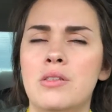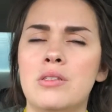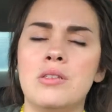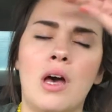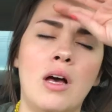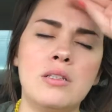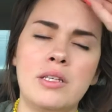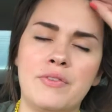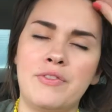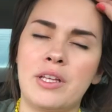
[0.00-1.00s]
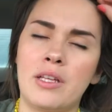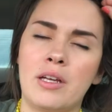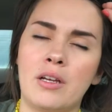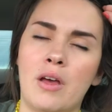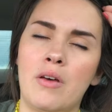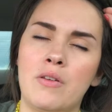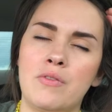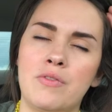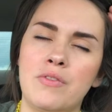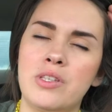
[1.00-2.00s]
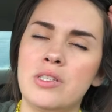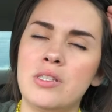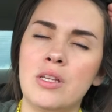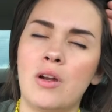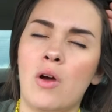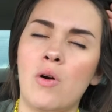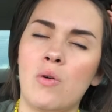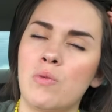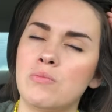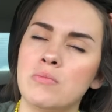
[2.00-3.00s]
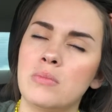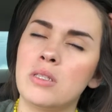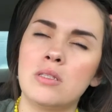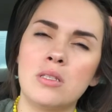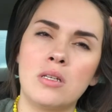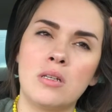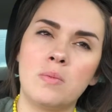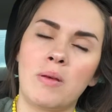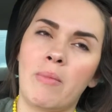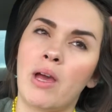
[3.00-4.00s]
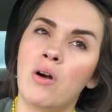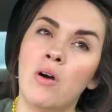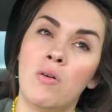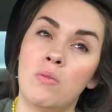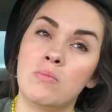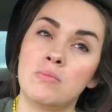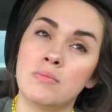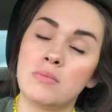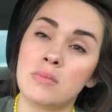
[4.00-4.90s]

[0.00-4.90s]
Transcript: this ugly feeling of, this isn't home. This isn't going to be my home.